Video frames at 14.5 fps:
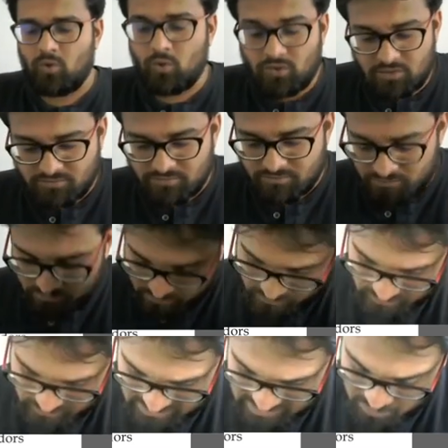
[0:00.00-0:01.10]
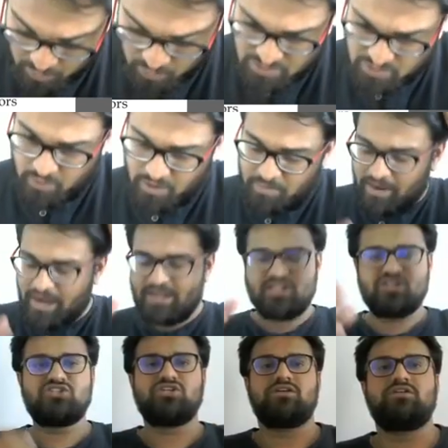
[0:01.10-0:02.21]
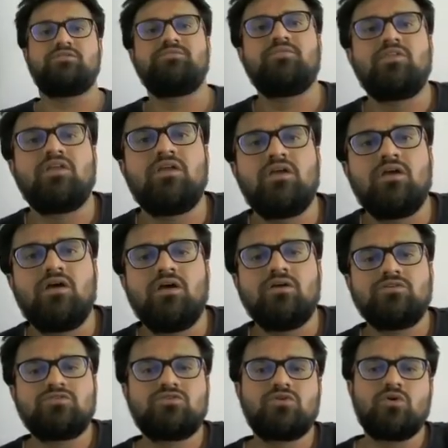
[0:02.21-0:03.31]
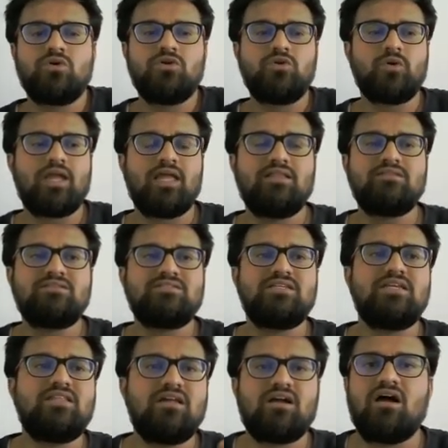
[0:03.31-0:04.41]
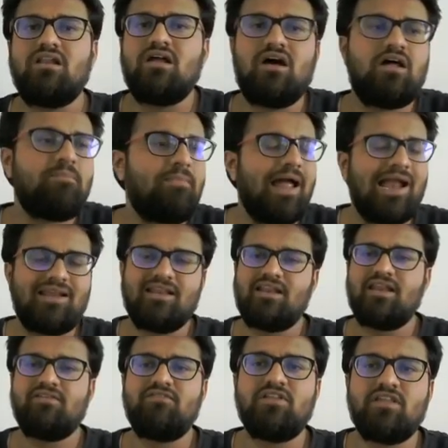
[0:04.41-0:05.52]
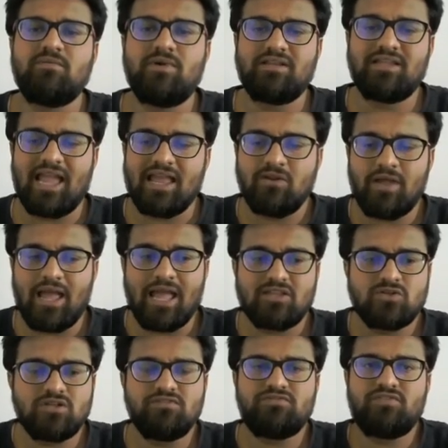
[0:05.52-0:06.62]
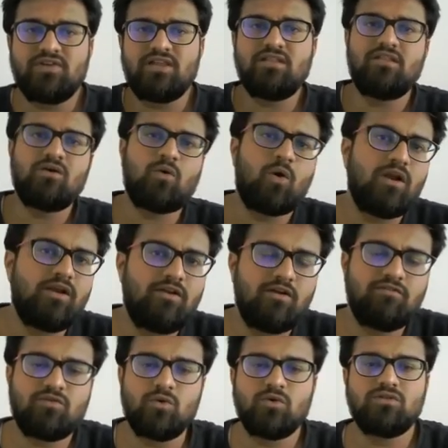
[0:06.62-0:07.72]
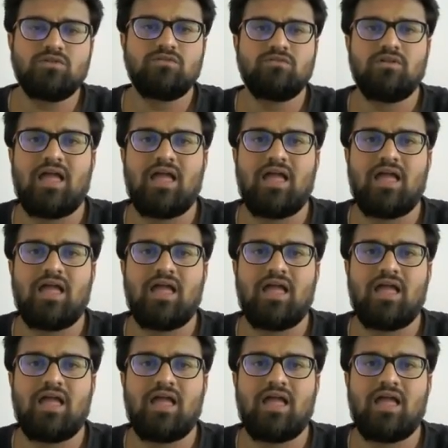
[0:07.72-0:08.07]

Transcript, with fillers: cloth. Suppose you want to buy a t-shirt. So you can see the color, pattern and everything, but can you actually feel the quality of cloth?